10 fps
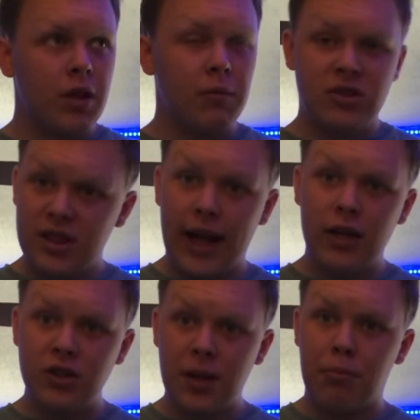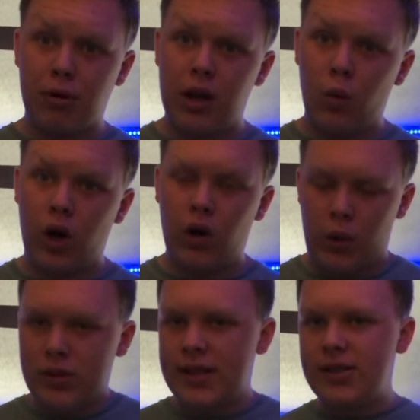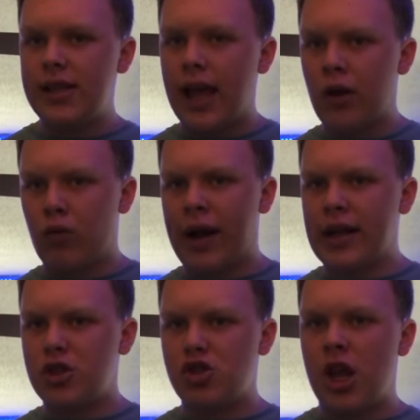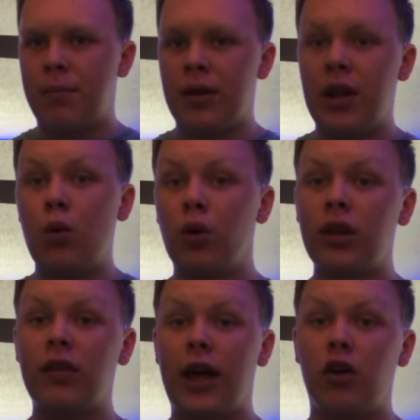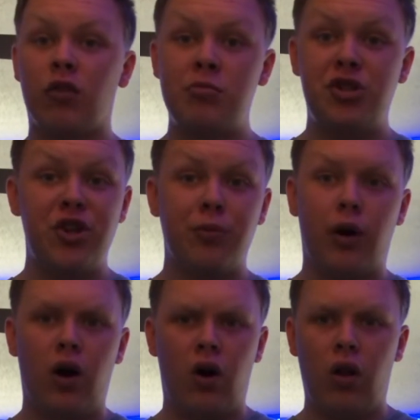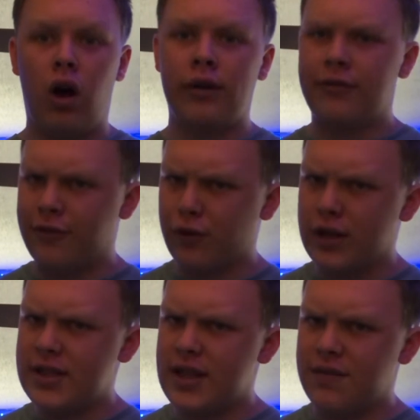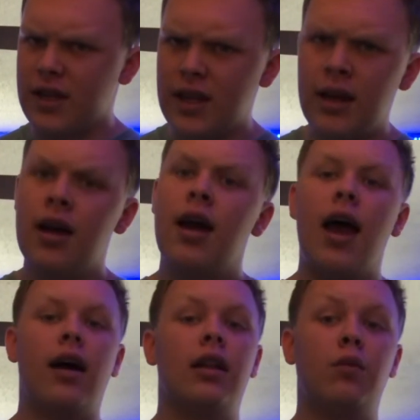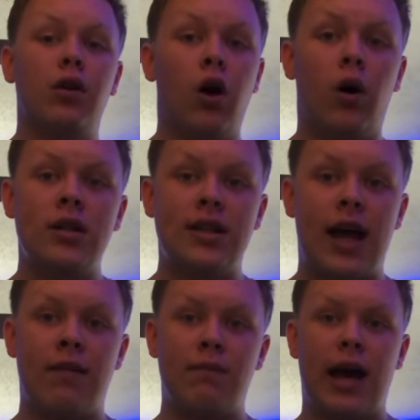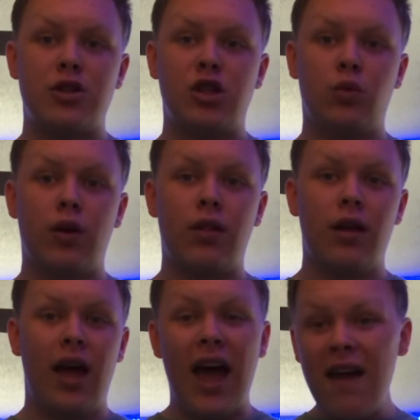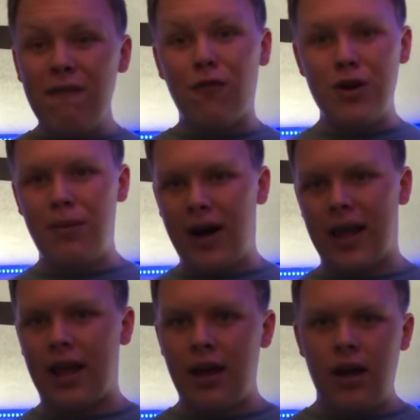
Styles did pretty well. It was his second reign as champion. He won the title from Jinder Mahal on free TV, and he would go on to have matches with everybody.